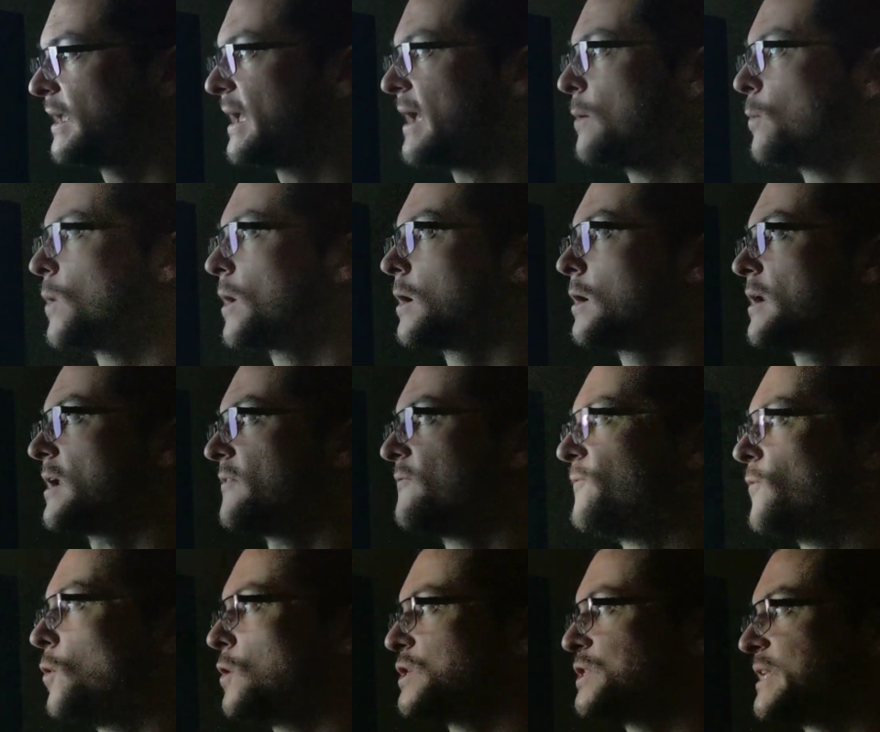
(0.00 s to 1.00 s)
And we're going to
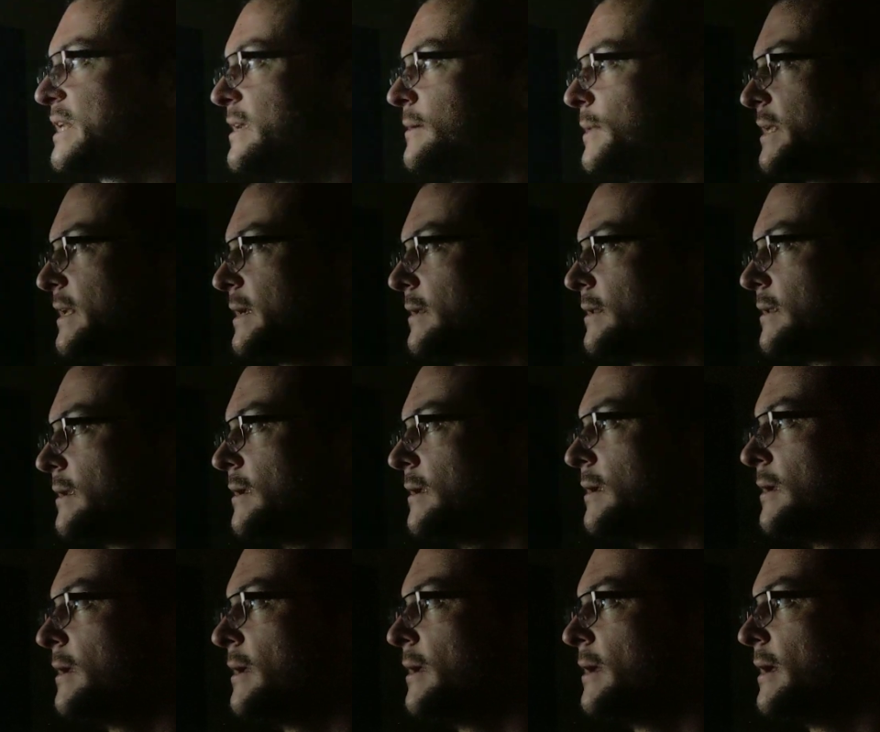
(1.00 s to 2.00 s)
force limit it
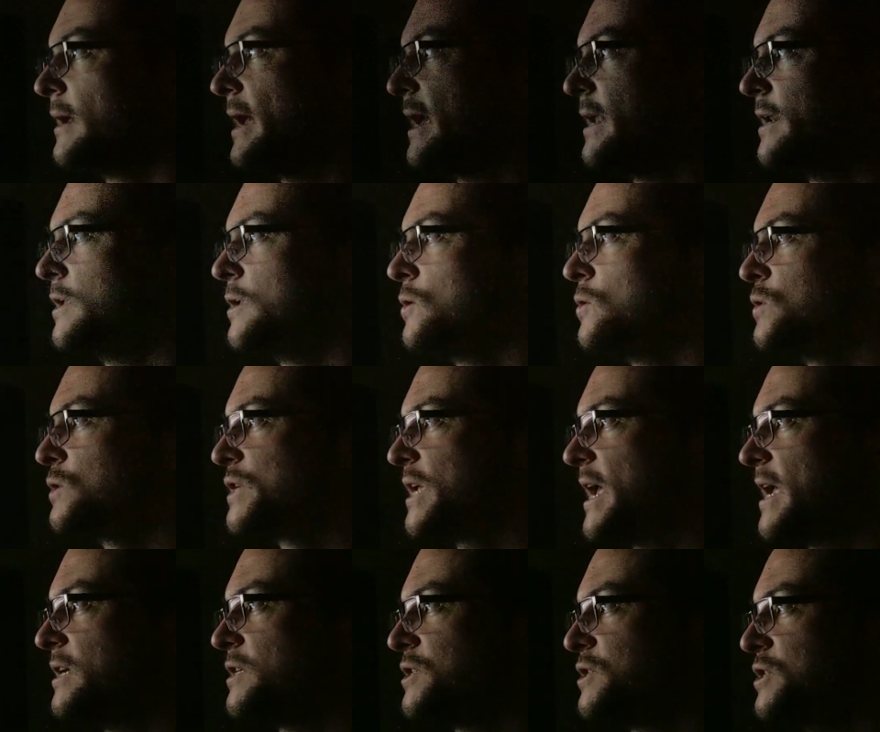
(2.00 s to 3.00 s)
and use
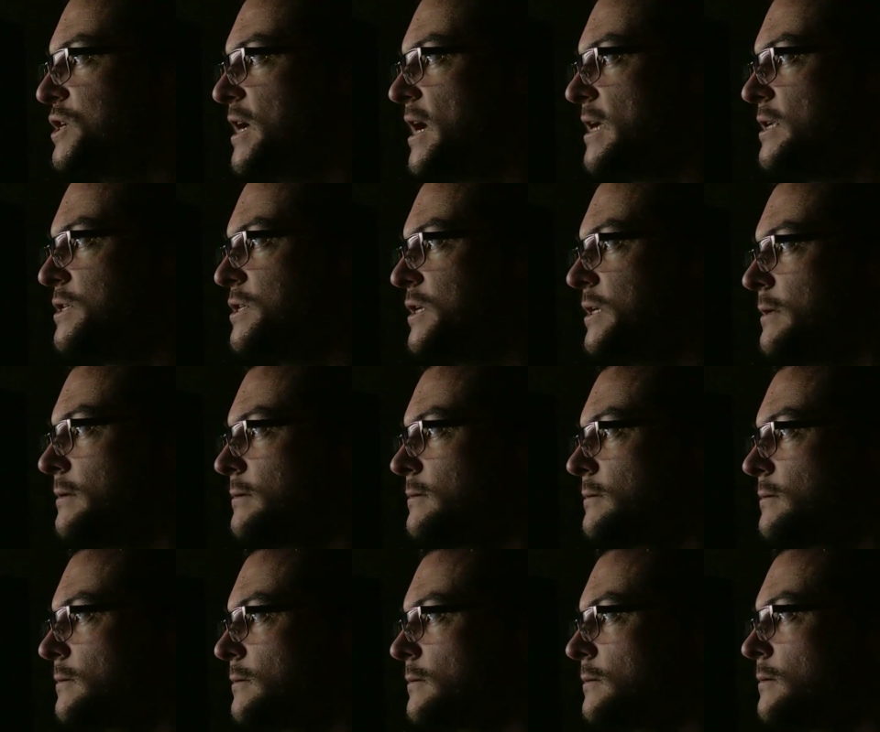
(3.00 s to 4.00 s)
HGIG.
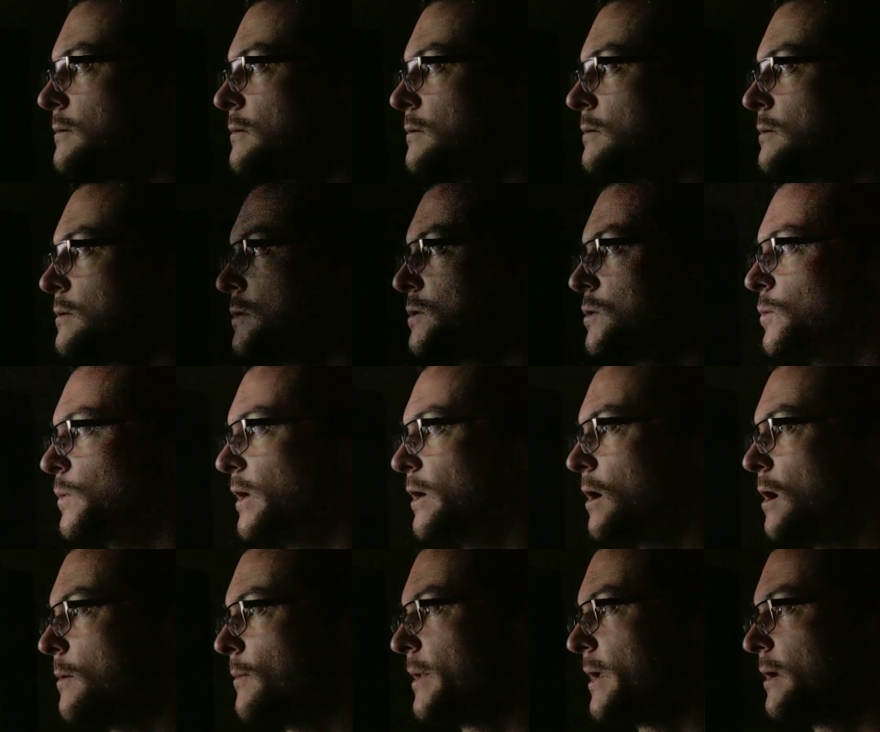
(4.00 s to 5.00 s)
We
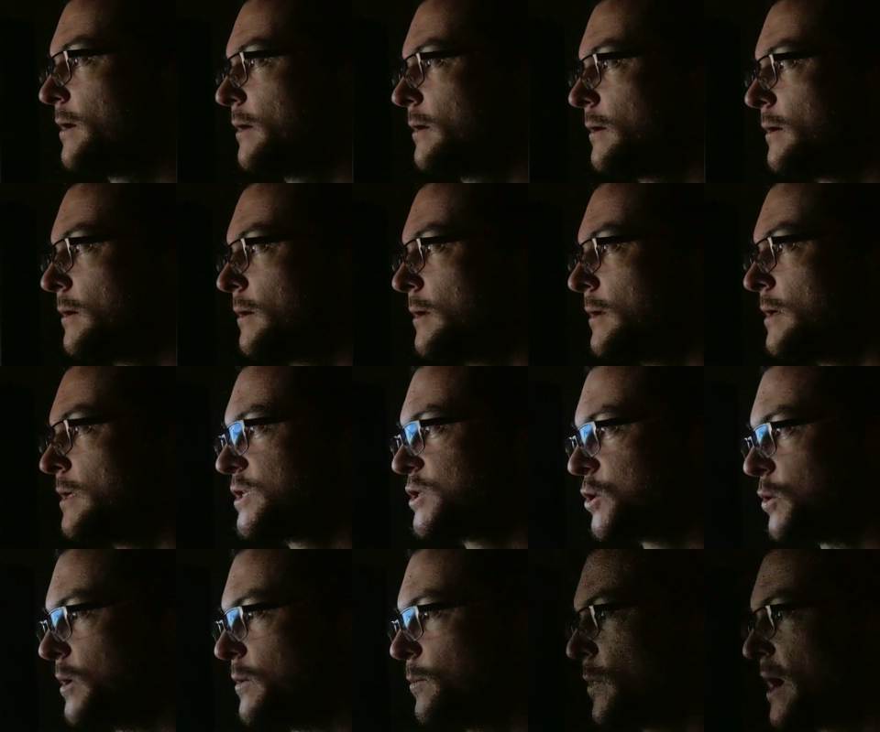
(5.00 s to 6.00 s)
come here,
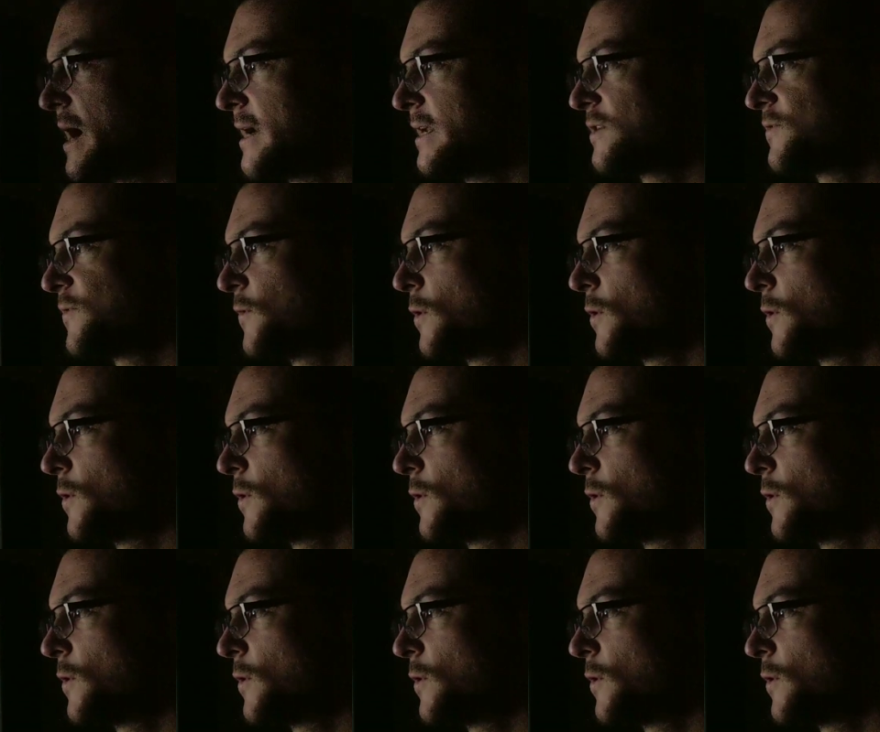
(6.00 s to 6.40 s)
screen brightness